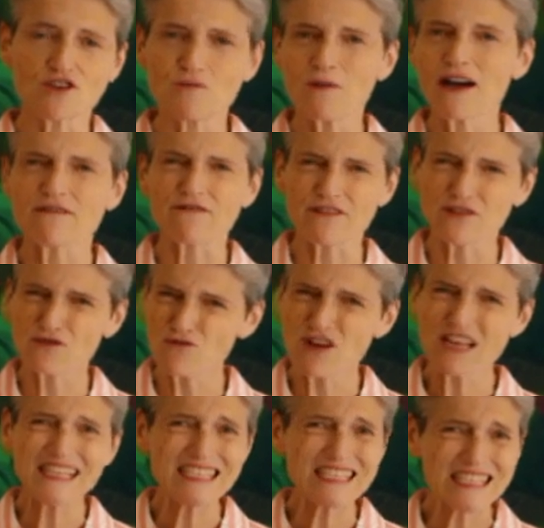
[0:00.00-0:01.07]
You might feel
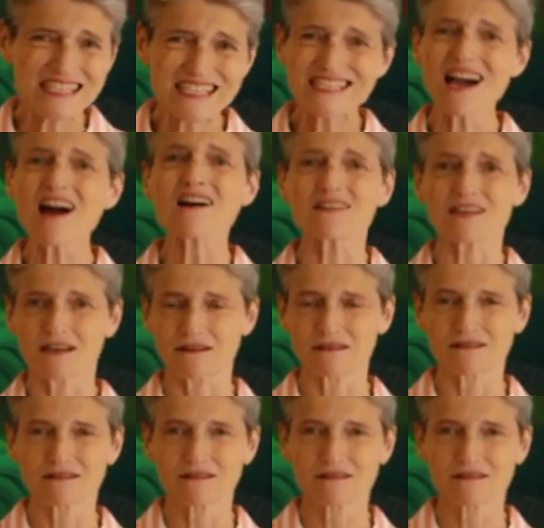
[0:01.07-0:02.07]
really stuck